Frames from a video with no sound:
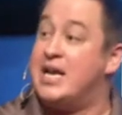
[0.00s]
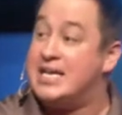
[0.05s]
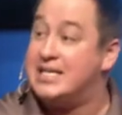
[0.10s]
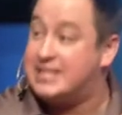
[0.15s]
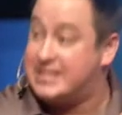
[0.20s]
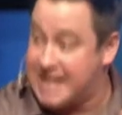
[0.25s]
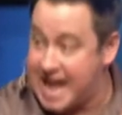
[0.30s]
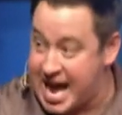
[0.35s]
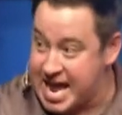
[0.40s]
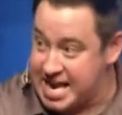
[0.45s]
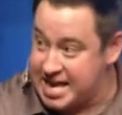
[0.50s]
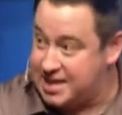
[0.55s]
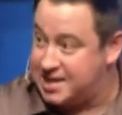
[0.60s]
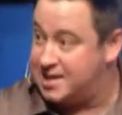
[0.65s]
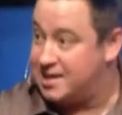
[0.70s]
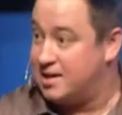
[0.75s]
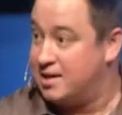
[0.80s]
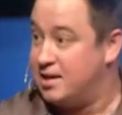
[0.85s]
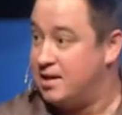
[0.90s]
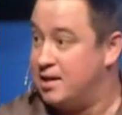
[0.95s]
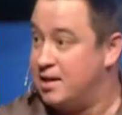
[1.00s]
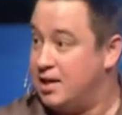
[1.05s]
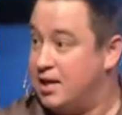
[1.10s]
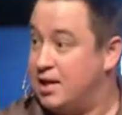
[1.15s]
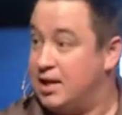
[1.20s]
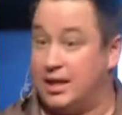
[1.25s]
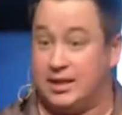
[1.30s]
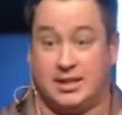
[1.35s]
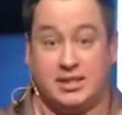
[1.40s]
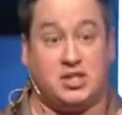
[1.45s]
his day.
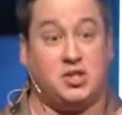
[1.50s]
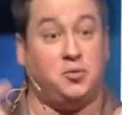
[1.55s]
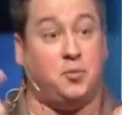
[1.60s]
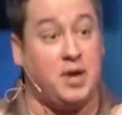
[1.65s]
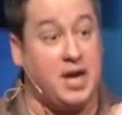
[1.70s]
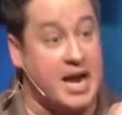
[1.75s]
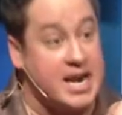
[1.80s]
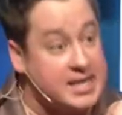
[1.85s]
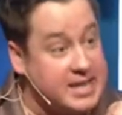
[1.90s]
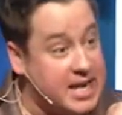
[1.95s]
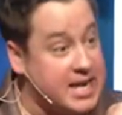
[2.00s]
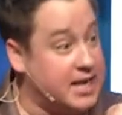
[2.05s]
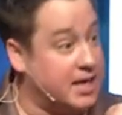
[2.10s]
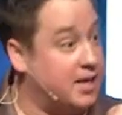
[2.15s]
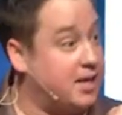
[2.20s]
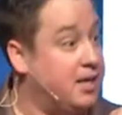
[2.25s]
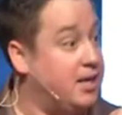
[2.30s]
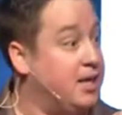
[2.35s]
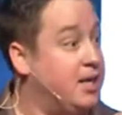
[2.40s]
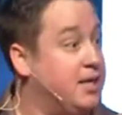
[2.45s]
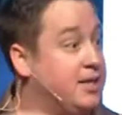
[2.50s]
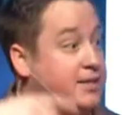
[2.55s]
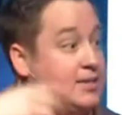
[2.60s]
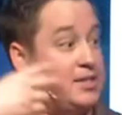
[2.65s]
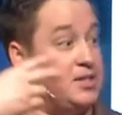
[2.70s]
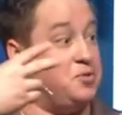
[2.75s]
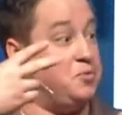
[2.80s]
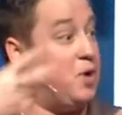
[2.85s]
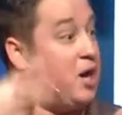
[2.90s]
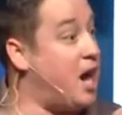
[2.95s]
Like, this is what I did. This
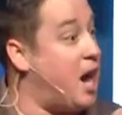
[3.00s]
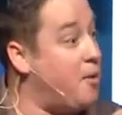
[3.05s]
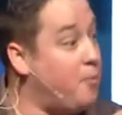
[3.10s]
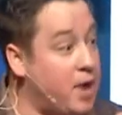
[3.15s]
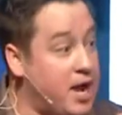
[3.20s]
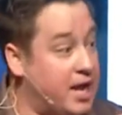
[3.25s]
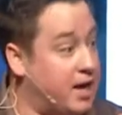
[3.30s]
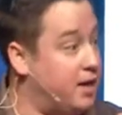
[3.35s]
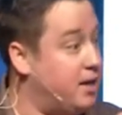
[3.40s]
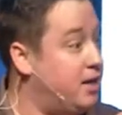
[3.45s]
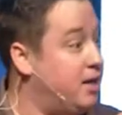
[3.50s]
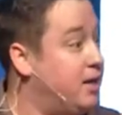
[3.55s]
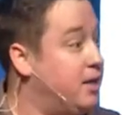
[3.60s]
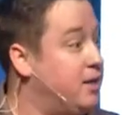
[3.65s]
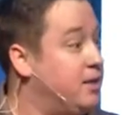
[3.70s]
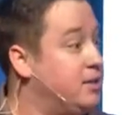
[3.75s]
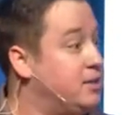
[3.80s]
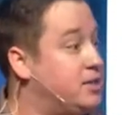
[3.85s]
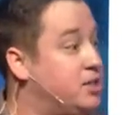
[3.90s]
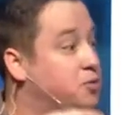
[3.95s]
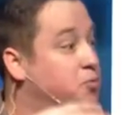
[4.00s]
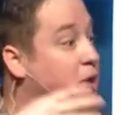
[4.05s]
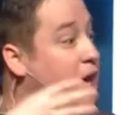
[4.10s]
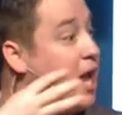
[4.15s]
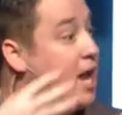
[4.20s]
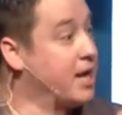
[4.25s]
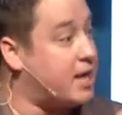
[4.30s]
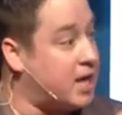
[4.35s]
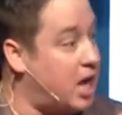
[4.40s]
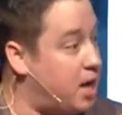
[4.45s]
is where I went. This is what
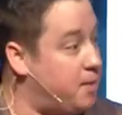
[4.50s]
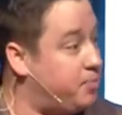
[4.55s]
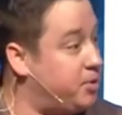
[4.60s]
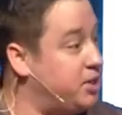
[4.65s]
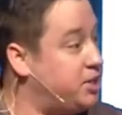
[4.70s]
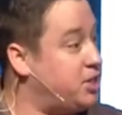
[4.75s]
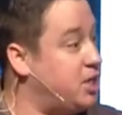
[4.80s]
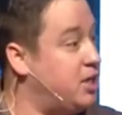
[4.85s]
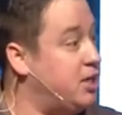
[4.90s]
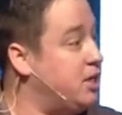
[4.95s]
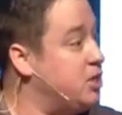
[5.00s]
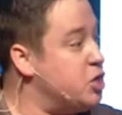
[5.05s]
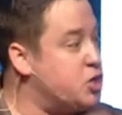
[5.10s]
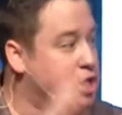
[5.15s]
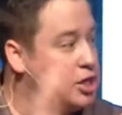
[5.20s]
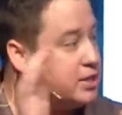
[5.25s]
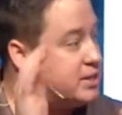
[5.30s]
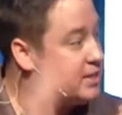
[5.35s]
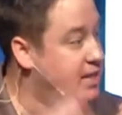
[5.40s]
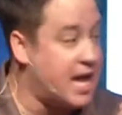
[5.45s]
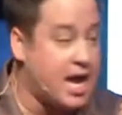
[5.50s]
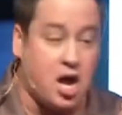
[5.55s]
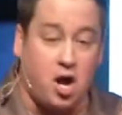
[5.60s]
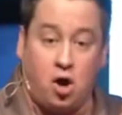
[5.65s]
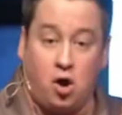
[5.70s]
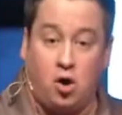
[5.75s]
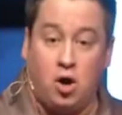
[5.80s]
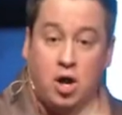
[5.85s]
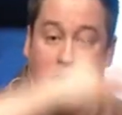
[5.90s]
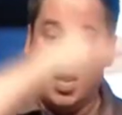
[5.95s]
I accomplished. And you could
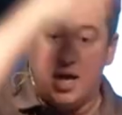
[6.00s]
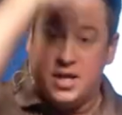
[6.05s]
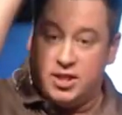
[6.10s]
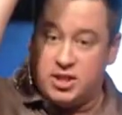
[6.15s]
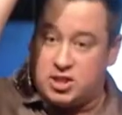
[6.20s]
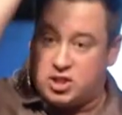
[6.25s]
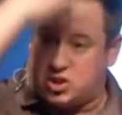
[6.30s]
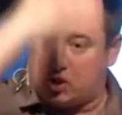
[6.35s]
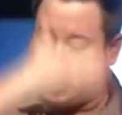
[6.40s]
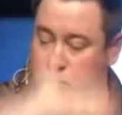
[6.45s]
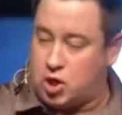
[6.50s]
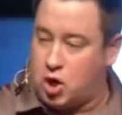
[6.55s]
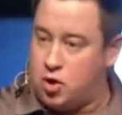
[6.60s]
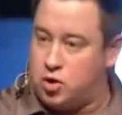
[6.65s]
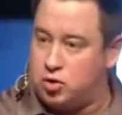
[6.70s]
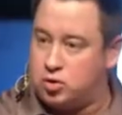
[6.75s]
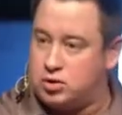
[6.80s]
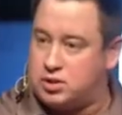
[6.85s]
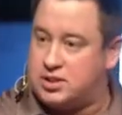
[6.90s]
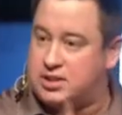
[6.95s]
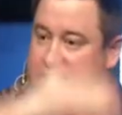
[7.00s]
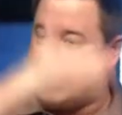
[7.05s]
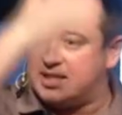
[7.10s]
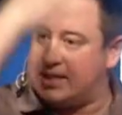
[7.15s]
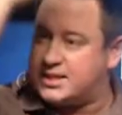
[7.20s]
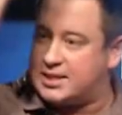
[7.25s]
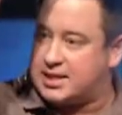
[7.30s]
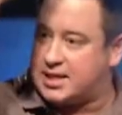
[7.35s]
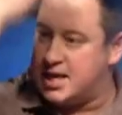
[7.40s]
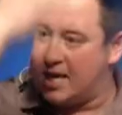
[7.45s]
tell this total
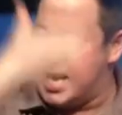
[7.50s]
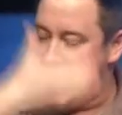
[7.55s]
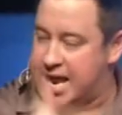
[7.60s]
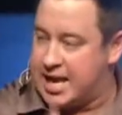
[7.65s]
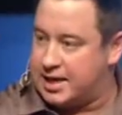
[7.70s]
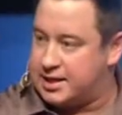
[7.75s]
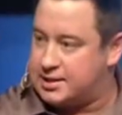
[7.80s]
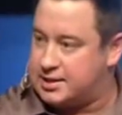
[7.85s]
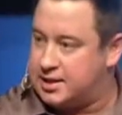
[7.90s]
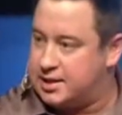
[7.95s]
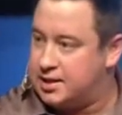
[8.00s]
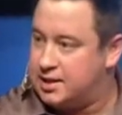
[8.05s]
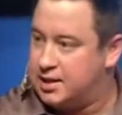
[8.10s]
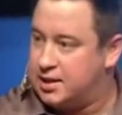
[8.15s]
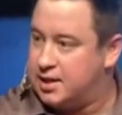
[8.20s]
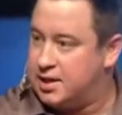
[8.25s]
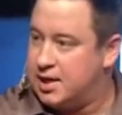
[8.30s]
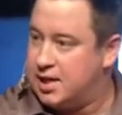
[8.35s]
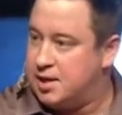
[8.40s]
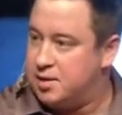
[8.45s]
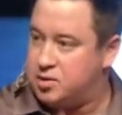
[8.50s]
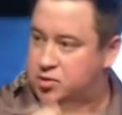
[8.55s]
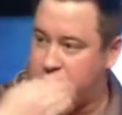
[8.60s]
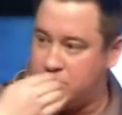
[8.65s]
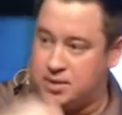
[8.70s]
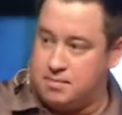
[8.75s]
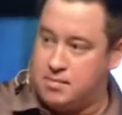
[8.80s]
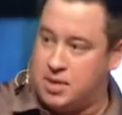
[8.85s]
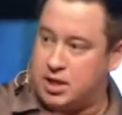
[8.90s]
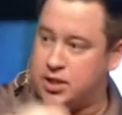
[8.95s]
disconnect
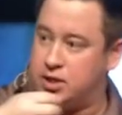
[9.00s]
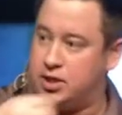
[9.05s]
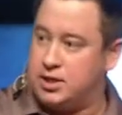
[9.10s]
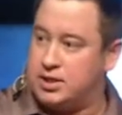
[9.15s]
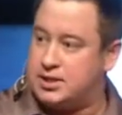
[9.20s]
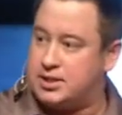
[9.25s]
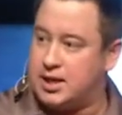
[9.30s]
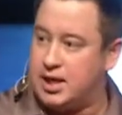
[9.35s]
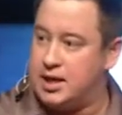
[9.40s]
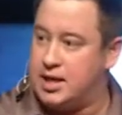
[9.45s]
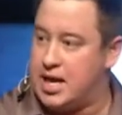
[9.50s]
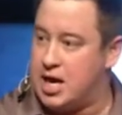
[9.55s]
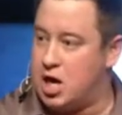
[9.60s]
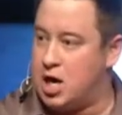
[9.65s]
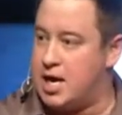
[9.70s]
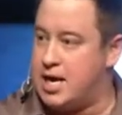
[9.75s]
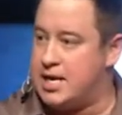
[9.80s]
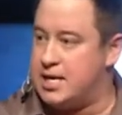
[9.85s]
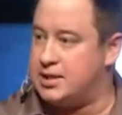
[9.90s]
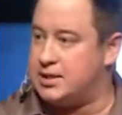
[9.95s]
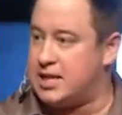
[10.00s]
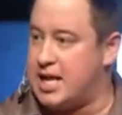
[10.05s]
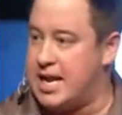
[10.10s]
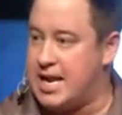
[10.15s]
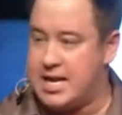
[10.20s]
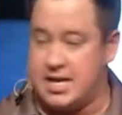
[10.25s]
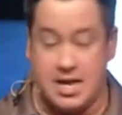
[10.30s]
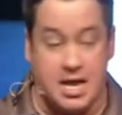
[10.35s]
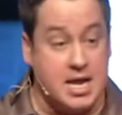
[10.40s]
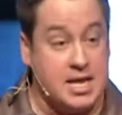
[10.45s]
between mother and son. There is
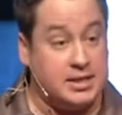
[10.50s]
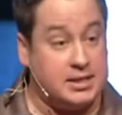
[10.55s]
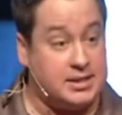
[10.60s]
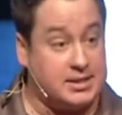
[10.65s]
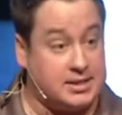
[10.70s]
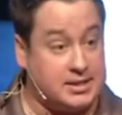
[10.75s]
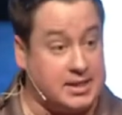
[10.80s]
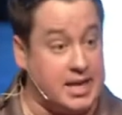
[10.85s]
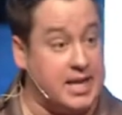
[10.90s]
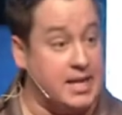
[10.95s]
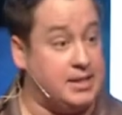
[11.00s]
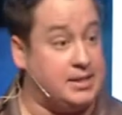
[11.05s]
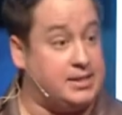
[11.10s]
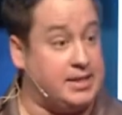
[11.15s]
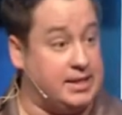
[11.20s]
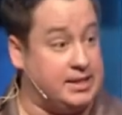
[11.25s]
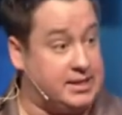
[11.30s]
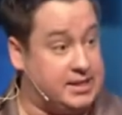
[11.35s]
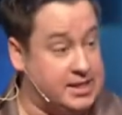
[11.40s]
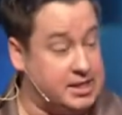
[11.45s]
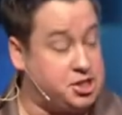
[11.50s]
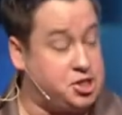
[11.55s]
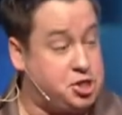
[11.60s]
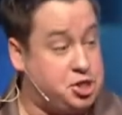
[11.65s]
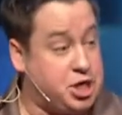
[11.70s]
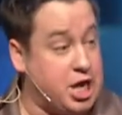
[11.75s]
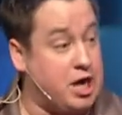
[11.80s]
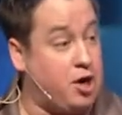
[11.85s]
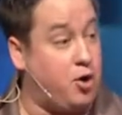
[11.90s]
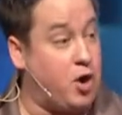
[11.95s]
a sense that this
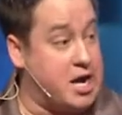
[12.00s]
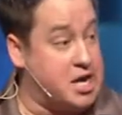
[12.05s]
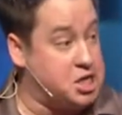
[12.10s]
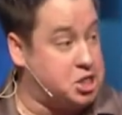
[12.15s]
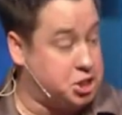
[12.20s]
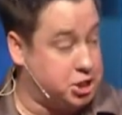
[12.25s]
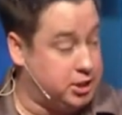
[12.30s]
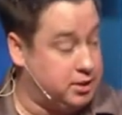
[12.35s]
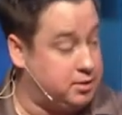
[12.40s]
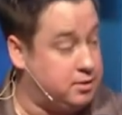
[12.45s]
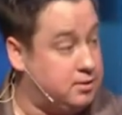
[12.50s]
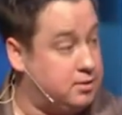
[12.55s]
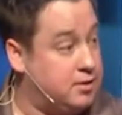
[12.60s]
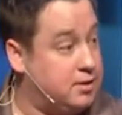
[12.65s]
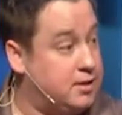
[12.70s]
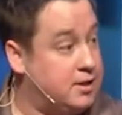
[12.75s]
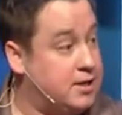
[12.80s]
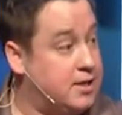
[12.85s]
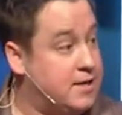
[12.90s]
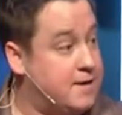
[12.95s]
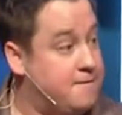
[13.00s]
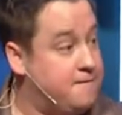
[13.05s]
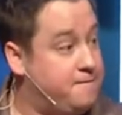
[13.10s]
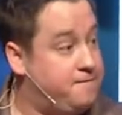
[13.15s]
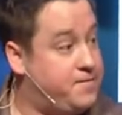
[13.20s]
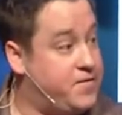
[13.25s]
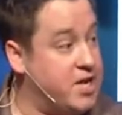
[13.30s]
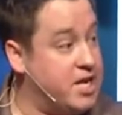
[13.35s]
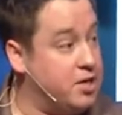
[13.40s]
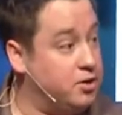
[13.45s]
generation
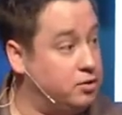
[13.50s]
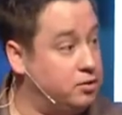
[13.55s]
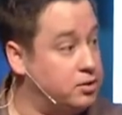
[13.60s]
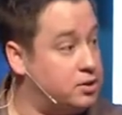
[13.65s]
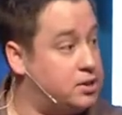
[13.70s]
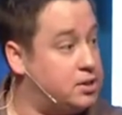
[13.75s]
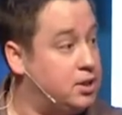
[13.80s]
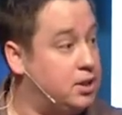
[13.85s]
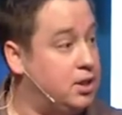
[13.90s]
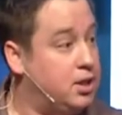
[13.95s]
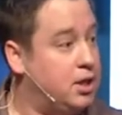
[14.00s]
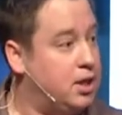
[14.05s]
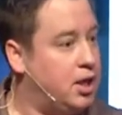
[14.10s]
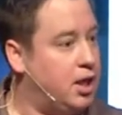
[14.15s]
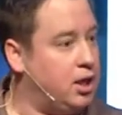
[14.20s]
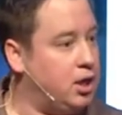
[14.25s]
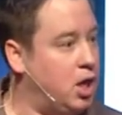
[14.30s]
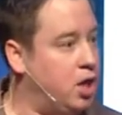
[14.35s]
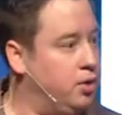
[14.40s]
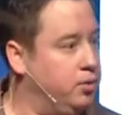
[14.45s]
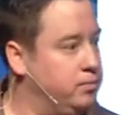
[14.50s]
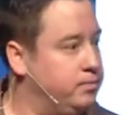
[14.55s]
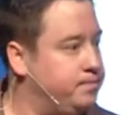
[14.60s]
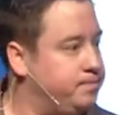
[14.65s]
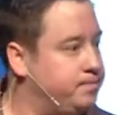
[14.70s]
feels alone.